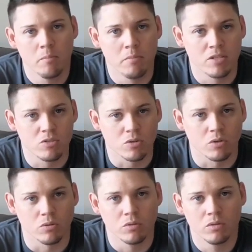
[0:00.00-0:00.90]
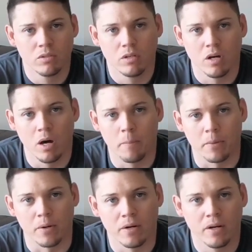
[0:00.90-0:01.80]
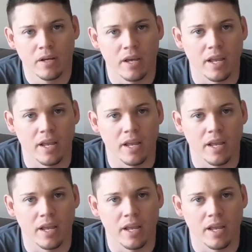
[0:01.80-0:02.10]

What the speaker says: midsole, upper,